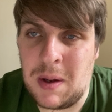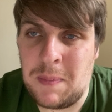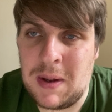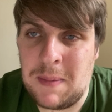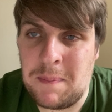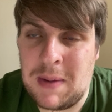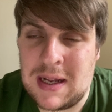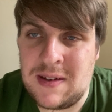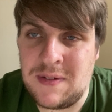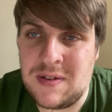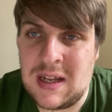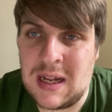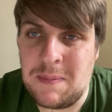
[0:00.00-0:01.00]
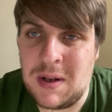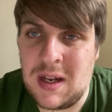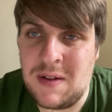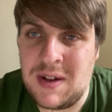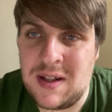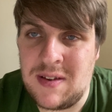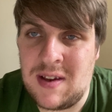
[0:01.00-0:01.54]
It'll be a massive statement
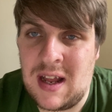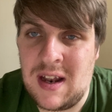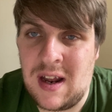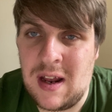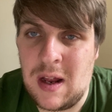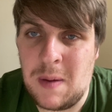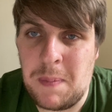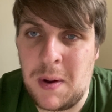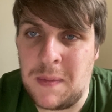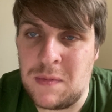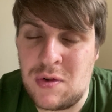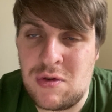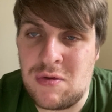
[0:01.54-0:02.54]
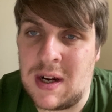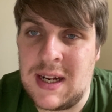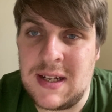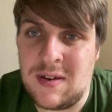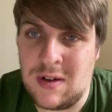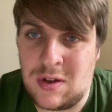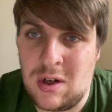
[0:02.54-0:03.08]
of intent, and it'd put them straight
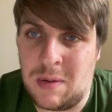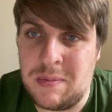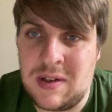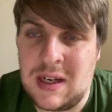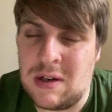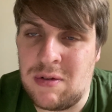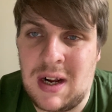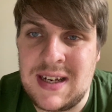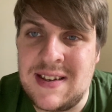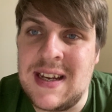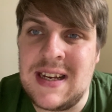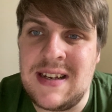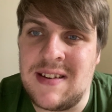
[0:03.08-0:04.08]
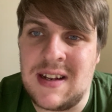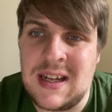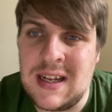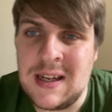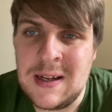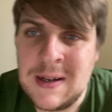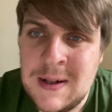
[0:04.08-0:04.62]
into the top 6 race easily.